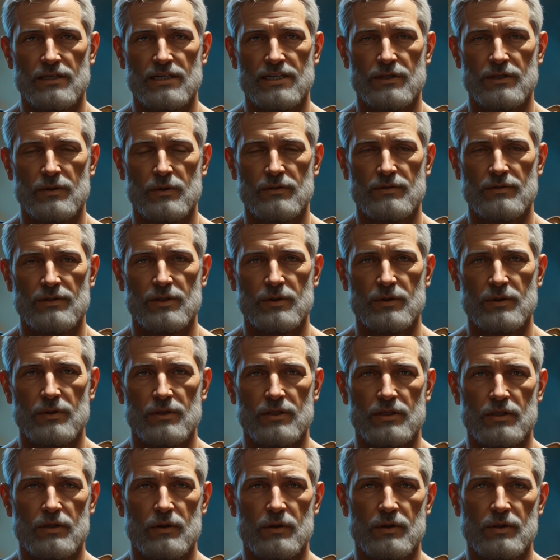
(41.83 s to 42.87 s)
they
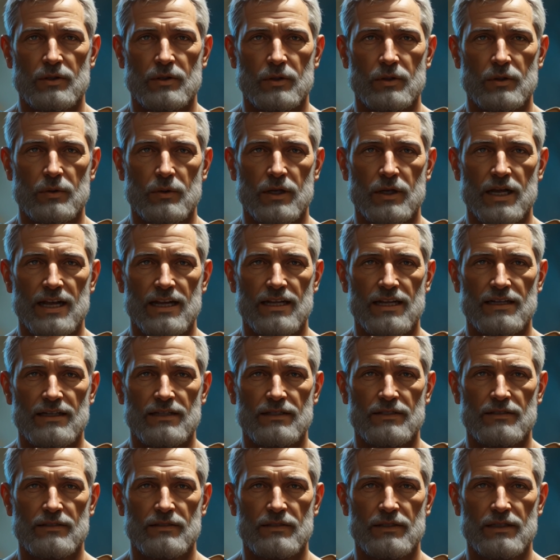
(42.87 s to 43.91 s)
refused to look away.
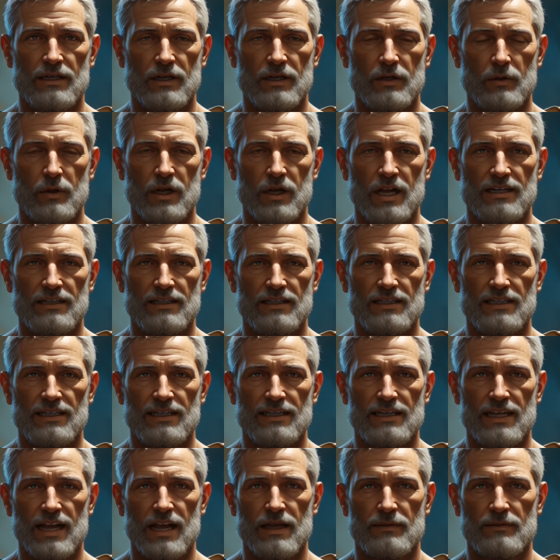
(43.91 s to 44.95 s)
Why does
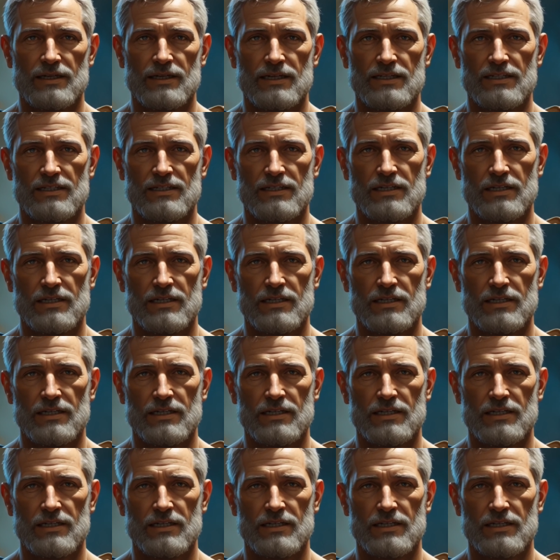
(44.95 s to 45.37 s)
this happen?